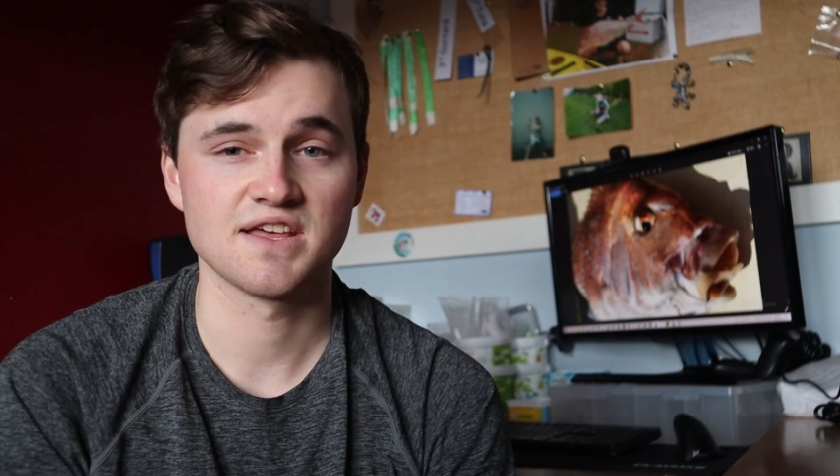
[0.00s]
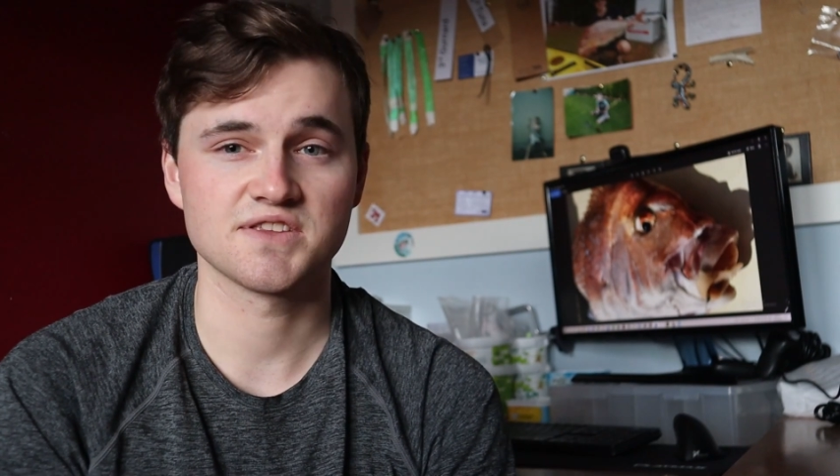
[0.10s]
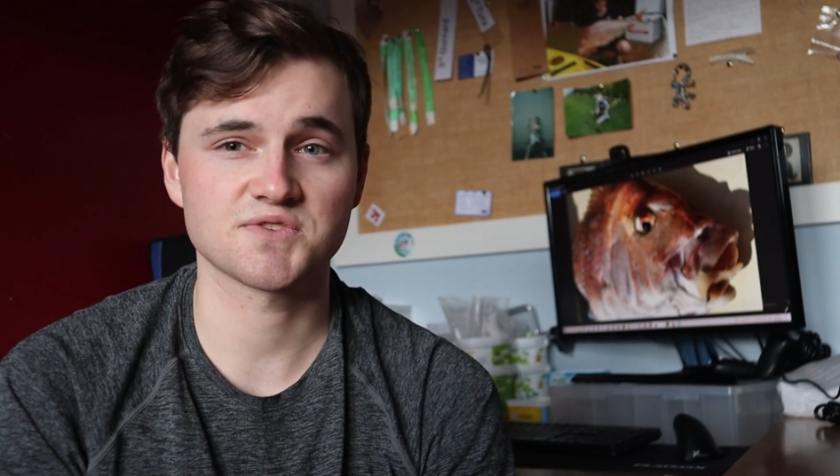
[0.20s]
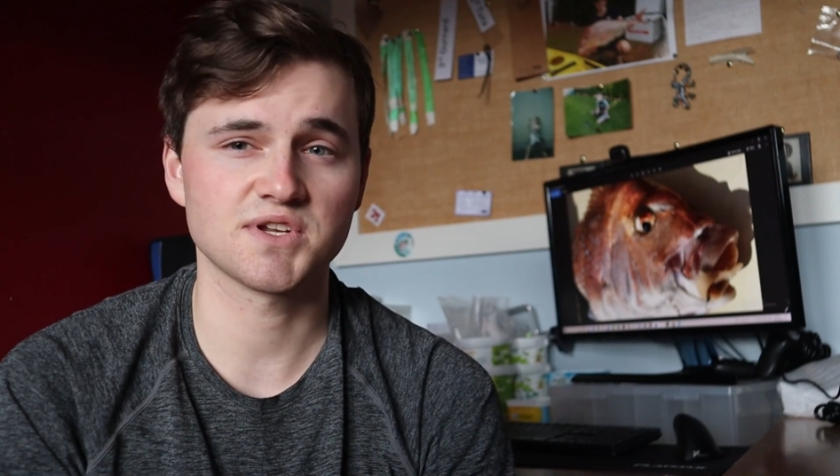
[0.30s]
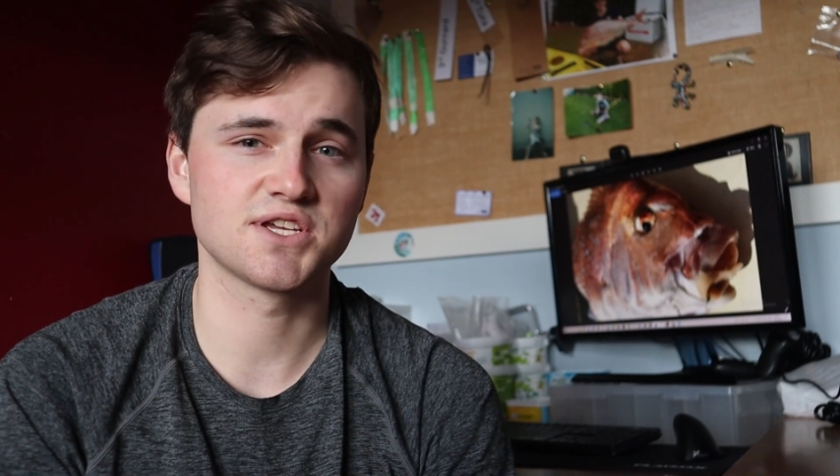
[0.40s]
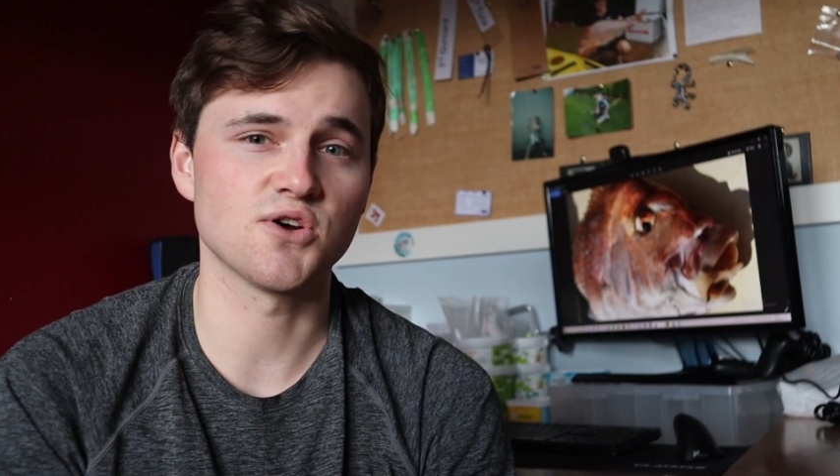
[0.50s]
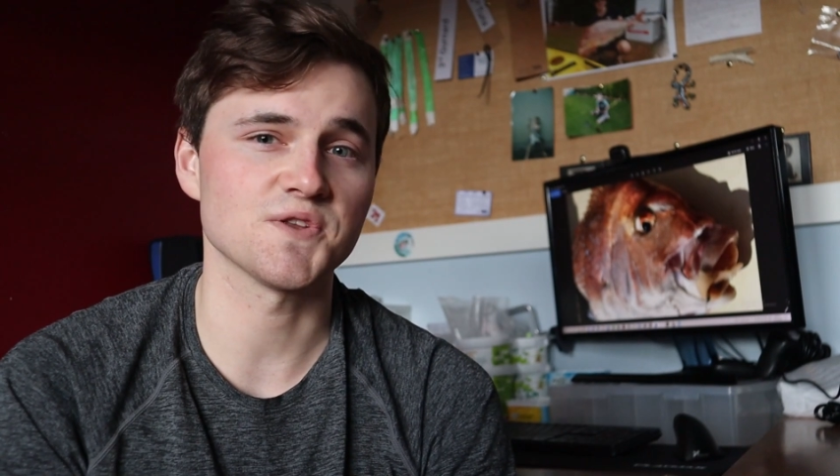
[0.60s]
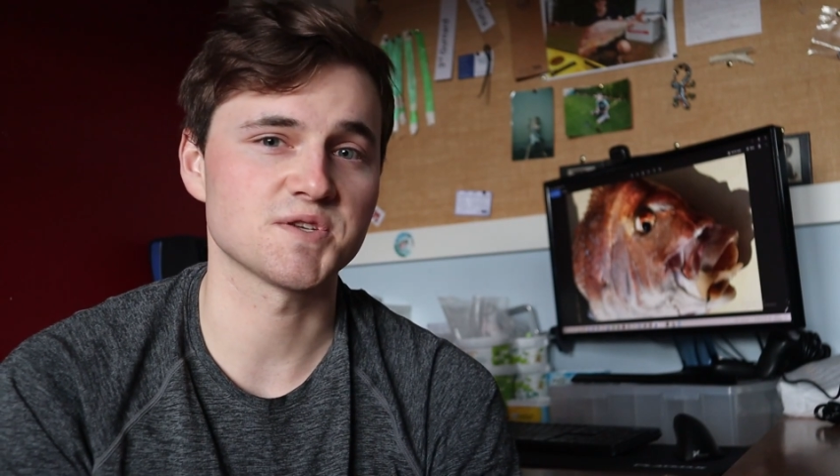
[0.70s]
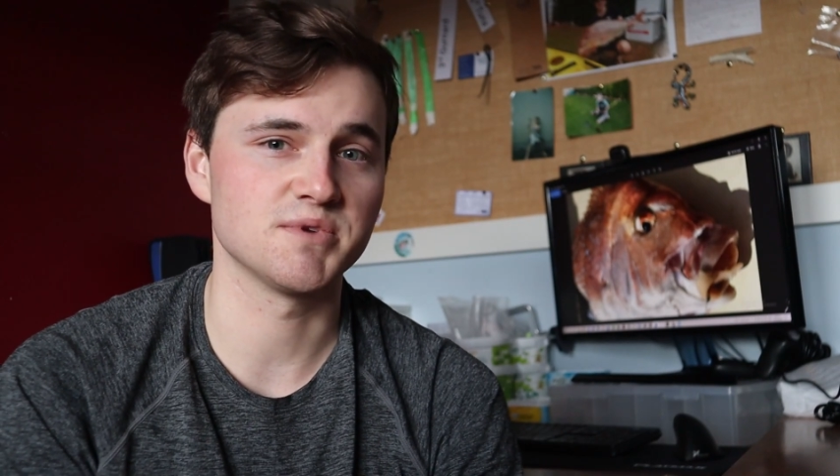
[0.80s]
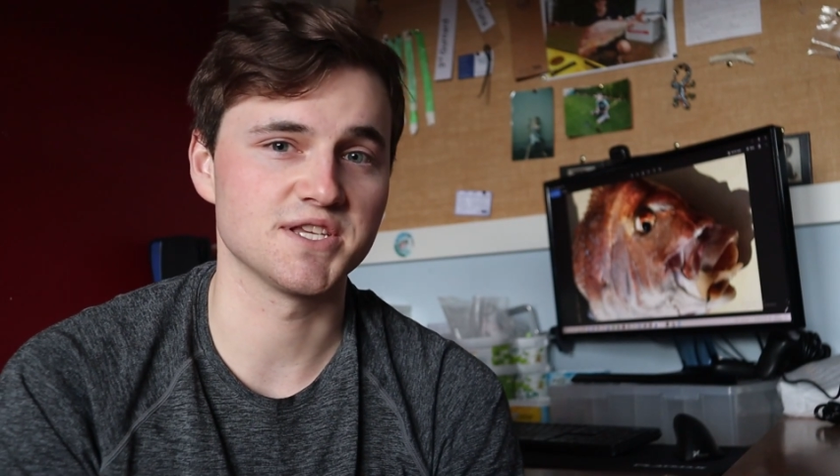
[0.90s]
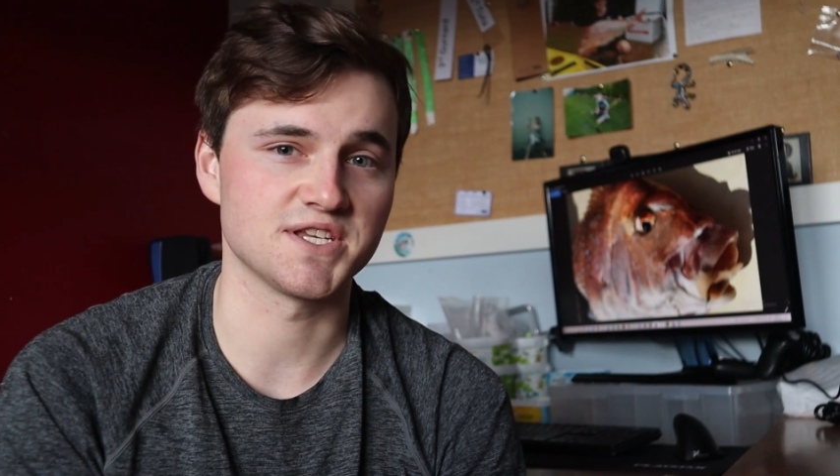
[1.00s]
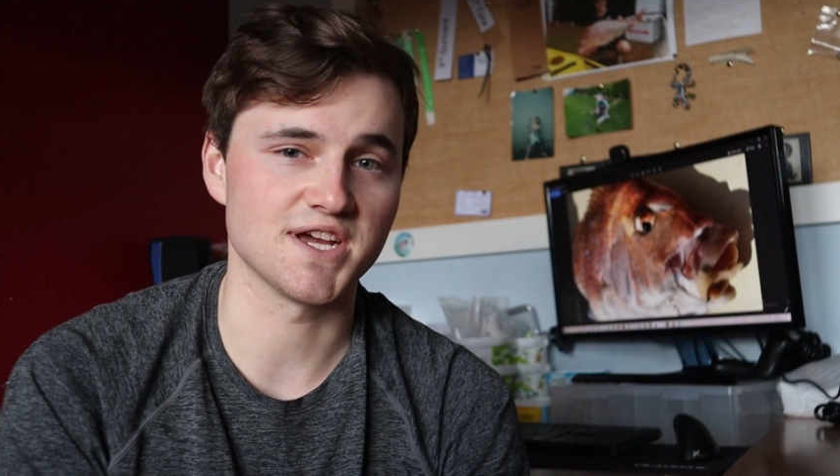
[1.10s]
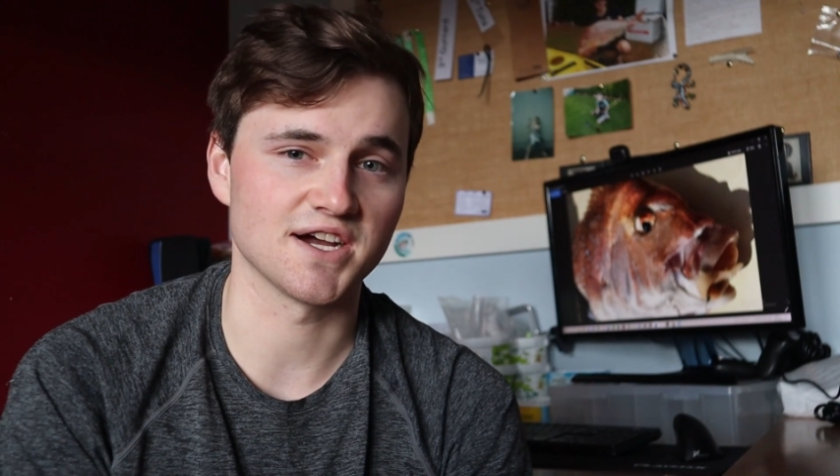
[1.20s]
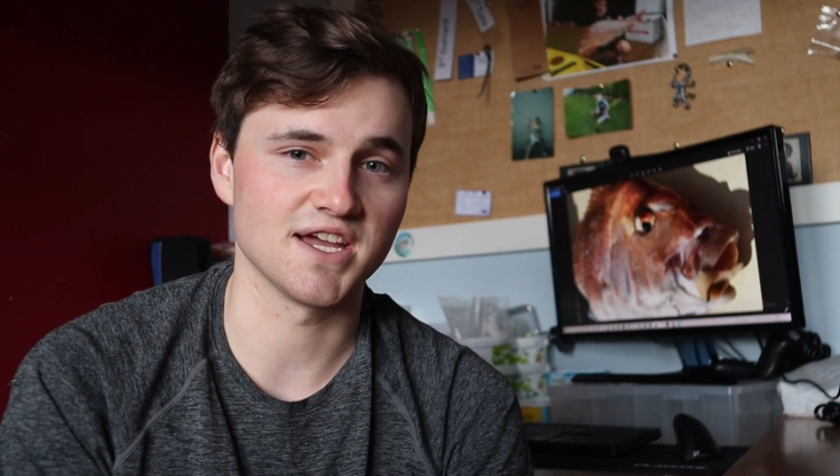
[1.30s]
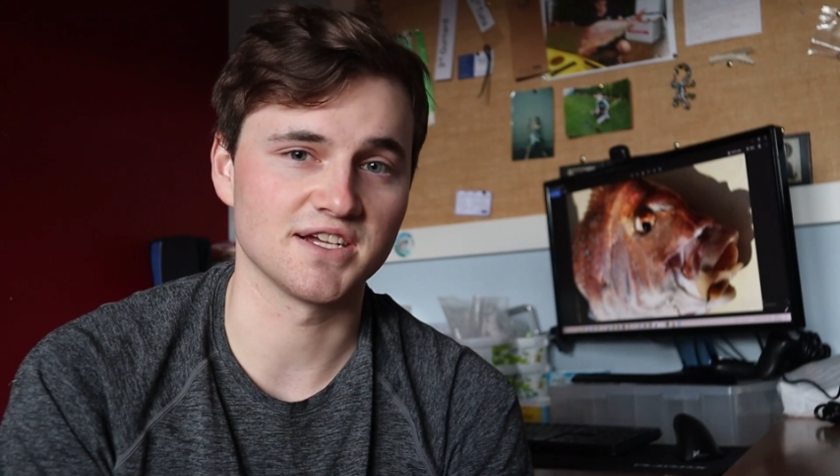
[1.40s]
This really got to me as a
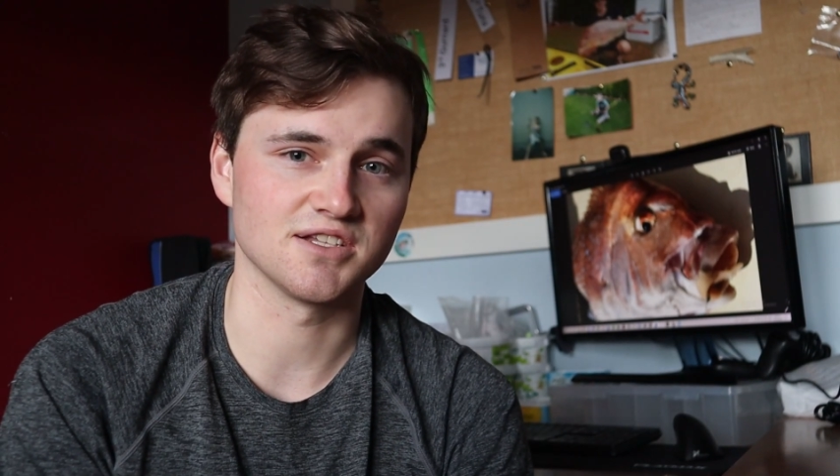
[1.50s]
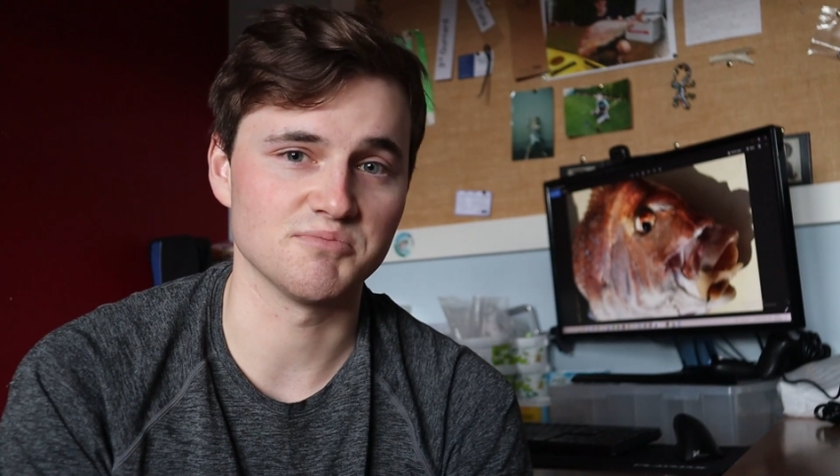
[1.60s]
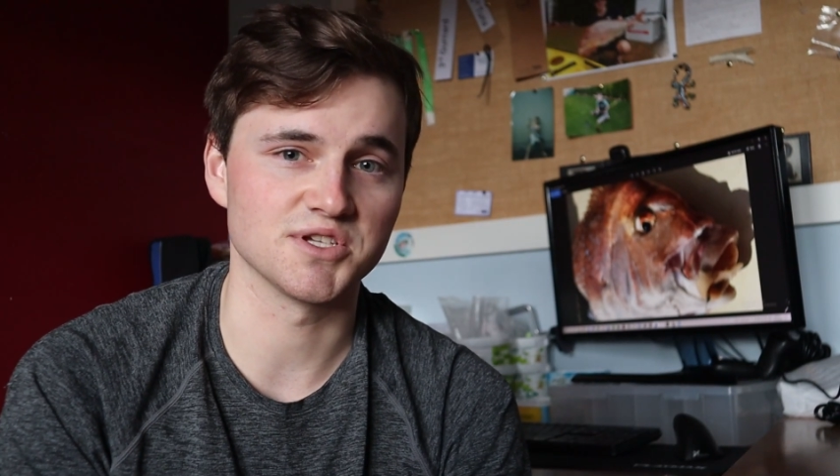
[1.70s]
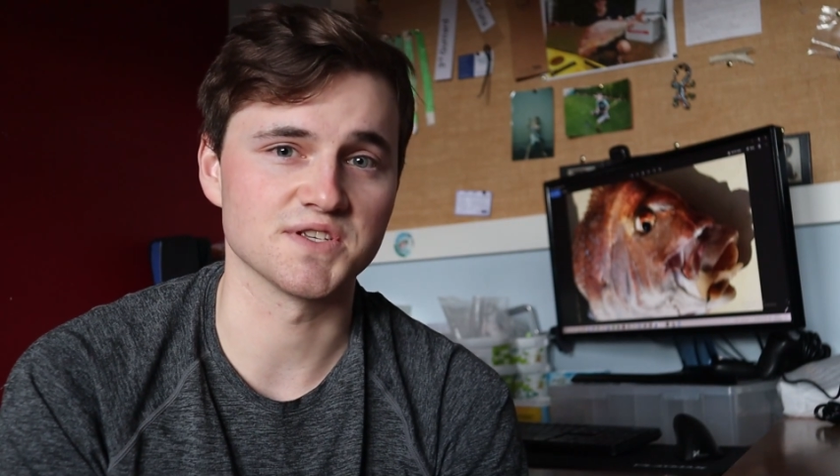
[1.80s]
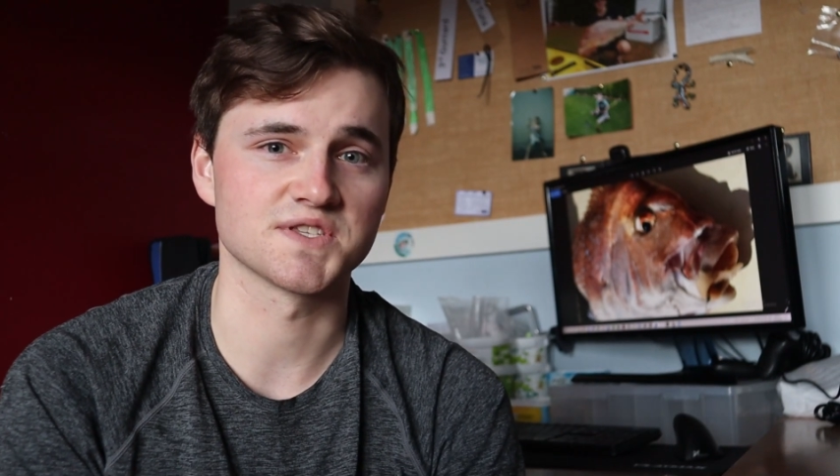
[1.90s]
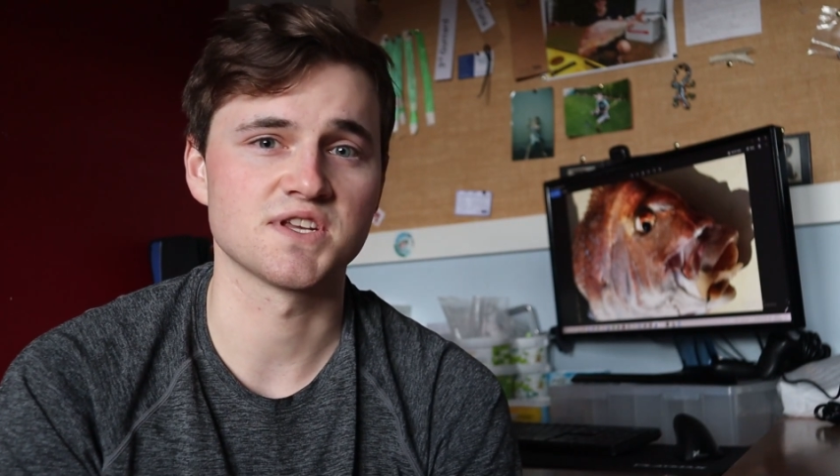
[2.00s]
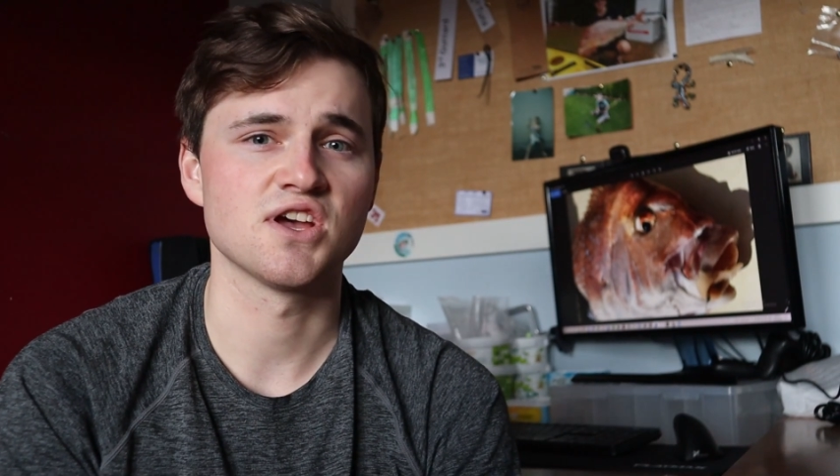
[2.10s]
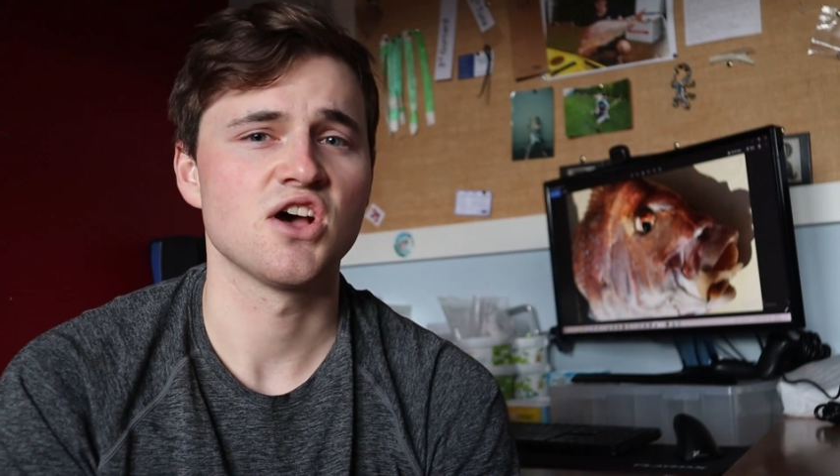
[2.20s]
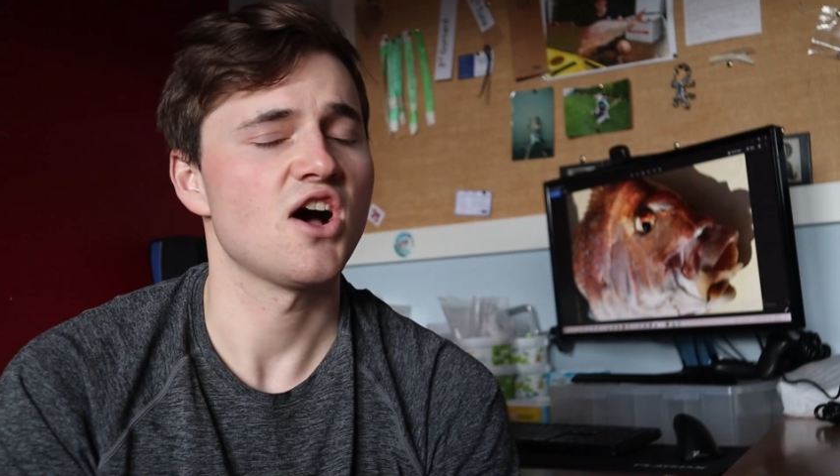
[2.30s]
young angler because